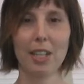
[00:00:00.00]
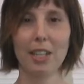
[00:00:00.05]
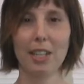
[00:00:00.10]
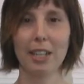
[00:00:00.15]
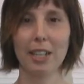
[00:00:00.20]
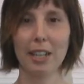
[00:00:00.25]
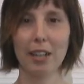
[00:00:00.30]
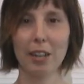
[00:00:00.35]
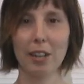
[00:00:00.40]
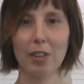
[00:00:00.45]

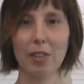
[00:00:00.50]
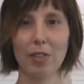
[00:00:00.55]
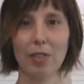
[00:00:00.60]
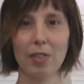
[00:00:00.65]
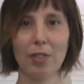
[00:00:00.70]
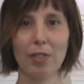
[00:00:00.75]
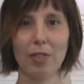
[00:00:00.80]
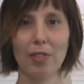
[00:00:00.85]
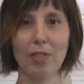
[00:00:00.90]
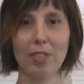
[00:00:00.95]
Now,
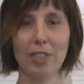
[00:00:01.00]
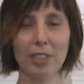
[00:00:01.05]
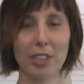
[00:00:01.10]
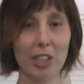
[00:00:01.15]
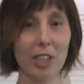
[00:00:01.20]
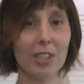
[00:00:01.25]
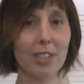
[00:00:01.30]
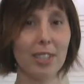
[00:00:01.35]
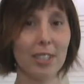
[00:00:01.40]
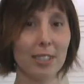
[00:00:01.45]

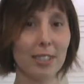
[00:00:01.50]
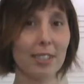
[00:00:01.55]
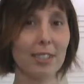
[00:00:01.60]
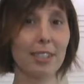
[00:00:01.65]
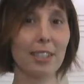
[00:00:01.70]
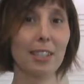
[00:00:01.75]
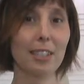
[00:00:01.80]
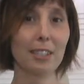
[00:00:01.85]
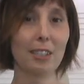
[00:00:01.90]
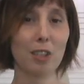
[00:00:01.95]
just as it
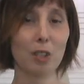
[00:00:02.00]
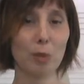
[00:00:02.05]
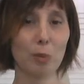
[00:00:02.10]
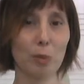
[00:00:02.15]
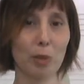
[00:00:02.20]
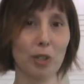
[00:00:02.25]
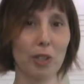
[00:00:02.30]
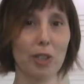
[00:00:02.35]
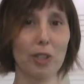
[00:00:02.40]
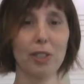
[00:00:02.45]
says in your
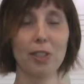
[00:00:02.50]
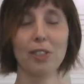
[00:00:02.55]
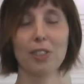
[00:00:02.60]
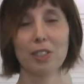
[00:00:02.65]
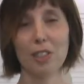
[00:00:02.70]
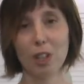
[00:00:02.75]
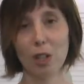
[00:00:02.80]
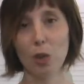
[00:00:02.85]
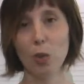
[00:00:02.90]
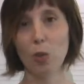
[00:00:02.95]
book, there's
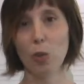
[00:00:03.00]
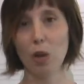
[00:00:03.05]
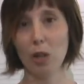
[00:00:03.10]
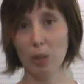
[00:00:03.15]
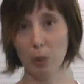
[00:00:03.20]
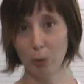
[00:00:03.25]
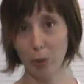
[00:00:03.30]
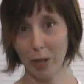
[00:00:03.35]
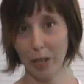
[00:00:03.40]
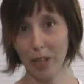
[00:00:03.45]
no
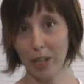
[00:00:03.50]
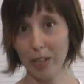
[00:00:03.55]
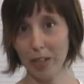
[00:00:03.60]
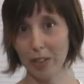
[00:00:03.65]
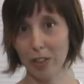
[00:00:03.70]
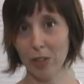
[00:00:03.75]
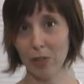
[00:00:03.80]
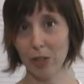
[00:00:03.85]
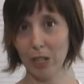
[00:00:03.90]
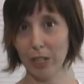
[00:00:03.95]
one way
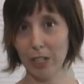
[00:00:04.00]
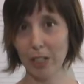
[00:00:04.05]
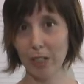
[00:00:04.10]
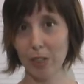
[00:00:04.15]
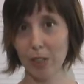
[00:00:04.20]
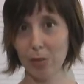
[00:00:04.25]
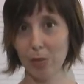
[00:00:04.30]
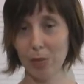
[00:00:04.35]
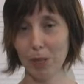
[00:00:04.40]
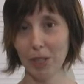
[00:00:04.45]
to write a
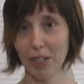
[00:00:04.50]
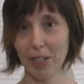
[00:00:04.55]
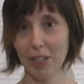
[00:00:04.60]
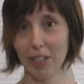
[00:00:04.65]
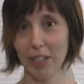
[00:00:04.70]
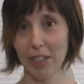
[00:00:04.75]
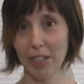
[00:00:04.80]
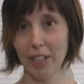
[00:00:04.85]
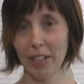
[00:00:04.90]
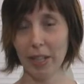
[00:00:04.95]
good
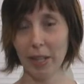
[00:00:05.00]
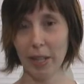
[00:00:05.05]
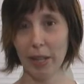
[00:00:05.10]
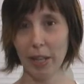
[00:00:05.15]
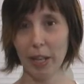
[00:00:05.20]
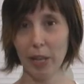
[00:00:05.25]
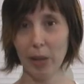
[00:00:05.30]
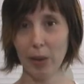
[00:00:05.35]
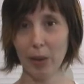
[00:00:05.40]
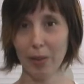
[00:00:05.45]
melody.
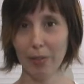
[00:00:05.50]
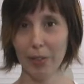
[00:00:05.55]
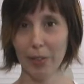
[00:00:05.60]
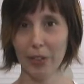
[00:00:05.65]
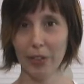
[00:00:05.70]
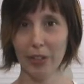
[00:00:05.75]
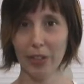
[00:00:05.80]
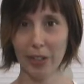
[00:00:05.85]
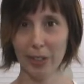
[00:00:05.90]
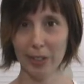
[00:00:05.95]
However,
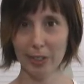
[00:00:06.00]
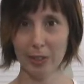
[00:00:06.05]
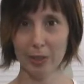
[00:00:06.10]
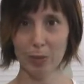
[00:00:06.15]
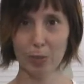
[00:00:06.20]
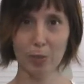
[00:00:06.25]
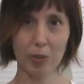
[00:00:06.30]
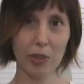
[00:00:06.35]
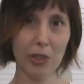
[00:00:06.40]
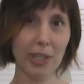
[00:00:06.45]
there are
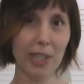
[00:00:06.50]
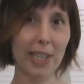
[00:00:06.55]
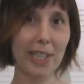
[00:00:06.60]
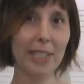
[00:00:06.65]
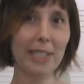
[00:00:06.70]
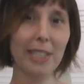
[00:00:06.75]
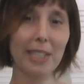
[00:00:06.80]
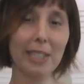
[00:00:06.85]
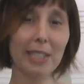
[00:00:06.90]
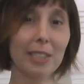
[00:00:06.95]
some good
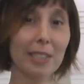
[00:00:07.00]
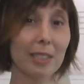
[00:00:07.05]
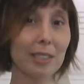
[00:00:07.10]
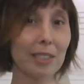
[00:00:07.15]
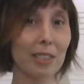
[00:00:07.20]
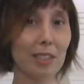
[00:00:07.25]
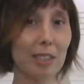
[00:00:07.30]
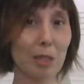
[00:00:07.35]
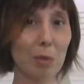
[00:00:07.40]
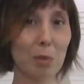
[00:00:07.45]
ideas
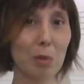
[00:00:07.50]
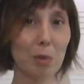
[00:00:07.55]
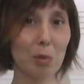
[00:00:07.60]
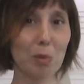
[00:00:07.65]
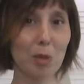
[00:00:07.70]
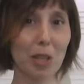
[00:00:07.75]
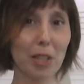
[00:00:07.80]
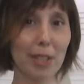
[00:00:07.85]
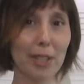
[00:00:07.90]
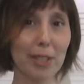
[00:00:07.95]
to keep in
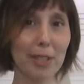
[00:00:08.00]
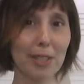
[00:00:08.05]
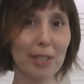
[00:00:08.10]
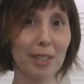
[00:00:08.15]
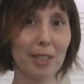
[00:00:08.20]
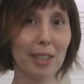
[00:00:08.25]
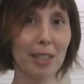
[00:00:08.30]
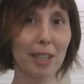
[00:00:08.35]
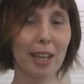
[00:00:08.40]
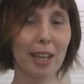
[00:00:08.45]
mind,
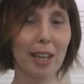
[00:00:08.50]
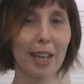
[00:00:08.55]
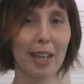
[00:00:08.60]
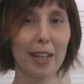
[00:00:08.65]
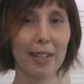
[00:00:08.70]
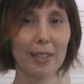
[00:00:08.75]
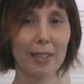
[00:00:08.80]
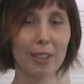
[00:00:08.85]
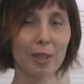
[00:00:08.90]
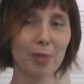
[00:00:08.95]

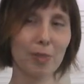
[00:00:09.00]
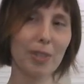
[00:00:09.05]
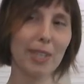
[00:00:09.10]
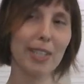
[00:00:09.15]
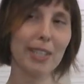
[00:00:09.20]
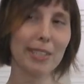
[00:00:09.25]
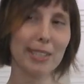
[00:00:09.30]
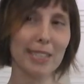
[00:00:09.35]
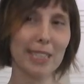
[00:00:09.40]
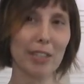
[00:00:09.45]
and some
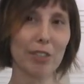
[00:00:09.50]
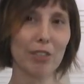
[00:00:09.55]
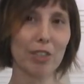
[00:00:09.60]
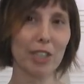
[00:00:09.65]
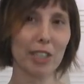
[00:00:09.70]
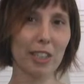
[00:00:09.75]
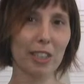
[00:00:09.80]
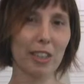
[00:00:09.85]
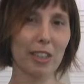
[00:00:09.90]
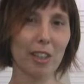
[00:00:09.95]
things that
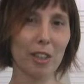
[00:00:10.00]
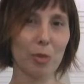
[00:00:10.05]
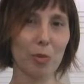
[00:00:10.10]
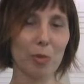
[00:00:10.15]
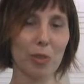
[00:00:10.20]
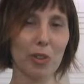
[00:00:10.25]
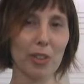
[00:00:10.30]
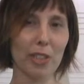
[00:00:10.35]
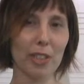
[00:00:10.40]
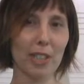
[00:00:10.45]
really are
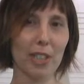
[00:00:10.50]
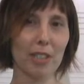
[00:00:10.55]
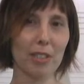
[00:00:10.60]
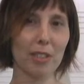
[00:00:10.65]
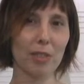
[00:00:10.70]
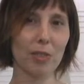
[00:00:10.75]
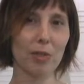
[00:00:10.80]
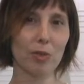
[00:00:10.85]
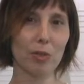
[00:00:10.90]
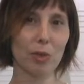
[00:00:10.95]
more or less
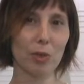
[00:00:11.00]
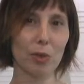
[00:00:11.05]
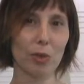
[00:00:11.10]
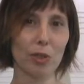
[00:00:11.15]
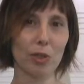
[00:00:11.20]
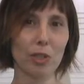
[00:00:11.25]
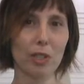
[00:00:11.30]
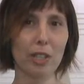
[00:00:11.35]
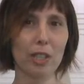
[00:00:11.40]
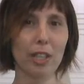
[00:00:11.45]
a
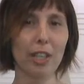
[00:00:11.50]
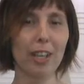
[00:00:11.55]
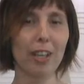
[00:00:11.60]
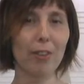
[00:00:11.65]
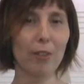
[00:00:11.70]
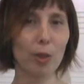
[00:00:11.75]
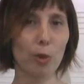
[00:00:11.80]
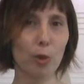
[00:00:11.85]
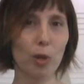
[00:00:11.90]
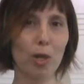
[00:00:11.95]
rule
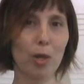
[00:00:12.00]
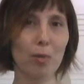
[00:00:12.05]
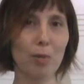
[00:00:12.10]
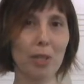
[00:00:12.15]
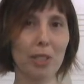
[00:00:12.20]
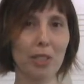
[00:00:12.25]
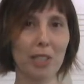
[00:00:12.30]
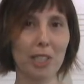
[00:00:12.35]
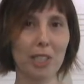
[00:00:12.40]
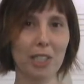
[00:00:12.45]
if you want a
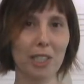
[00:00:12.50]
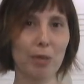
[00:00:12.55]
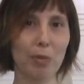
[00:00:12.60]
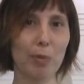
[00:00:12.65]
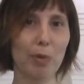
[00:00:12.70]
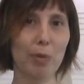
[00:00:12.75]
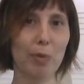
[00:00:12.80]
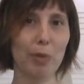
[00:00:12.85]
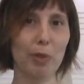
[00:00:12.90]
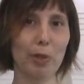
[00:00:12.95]
melody that
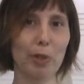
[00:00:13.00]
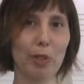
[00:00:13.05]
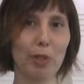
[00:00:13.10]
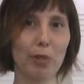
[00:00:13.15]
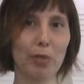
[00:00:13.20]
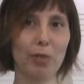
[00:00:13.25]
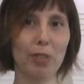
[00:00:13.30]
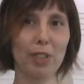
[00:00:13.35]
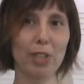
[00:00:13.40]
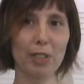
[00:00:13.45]
people can
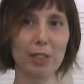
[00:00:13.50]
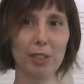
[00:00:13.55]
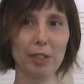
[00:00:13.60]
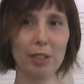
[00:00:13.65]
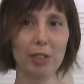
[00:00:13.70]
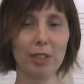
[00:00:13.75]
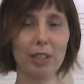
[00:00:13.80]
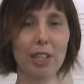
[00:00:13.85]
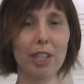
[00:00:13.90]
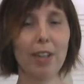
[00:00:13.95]
follow.
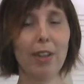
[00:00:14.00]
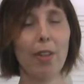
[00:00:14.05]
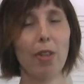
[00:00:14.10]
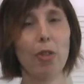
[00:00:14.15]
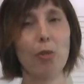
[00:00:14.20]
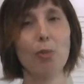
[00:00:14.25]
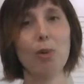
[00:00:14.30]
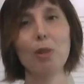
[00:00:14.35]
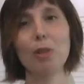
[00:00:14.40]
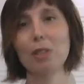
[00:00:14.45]

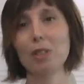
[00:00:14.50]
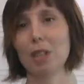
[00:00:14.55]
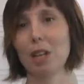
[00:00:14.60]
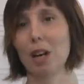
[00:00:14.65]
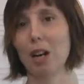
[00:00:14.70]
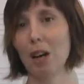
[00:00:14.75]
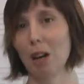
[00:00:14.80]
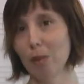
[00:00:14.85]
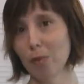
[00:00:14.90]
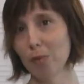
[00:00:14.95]
The most
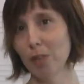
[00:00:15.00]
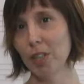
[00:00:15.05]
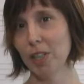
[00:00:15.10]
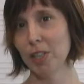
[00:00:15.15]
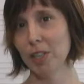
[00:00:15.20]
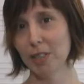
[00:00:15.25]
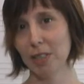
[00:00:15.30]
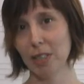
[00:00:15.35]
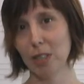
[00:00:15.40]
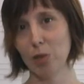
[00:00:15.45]

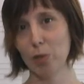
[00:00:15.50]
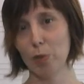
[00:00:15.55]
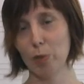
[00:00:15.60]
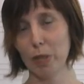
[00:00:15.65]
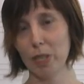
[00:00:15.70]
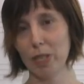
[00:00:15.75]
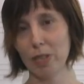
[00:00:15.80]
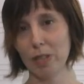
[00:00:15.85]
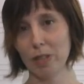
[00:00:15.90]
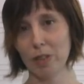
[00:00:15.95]
obvious and
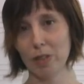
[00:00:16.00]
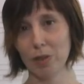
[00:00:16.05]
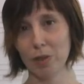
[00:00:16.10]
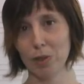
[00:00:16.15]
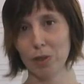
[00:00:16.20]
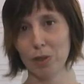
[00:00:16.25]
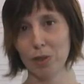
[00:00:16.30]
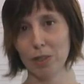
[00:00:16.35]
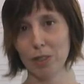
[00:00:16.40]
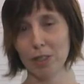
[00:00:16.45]
basic
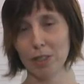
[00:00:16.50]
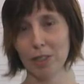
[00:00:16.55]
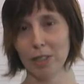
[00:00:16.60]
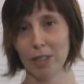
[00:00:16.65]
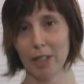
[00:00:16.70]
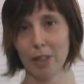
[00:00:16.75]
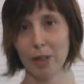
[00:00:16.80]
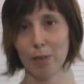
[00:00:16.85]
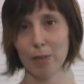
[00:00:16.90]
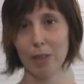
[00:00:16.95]
rule is
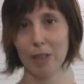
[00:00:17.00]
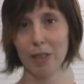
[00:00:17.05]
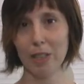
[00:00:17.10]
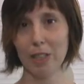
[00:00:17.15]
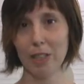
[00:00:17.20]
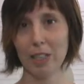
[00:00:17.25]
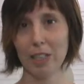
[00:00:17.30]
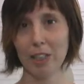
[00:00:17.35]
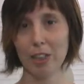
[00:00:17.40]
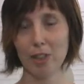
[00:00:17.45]
that your
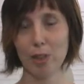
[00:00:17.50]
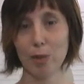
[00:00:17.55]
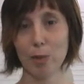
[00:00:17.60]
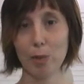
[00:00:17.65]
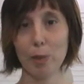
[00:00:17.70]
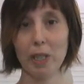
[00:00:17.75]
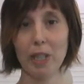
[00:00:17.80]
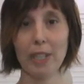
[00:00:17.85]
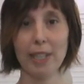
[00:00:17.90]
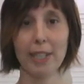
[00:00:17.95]
melody should
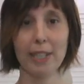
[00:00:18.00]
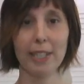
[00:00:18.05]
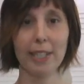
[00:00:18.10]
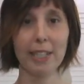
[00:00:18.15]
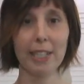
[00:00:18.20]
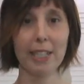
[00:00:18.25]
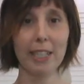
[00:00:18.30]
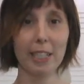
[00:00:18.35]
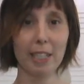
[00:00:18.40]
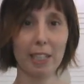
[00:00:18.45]
be in a
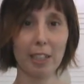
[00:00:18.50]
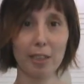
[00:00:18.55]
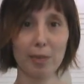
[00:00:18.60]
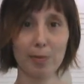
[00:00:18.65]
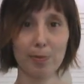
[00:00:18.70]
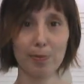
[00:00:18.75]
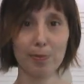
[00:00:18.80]
key.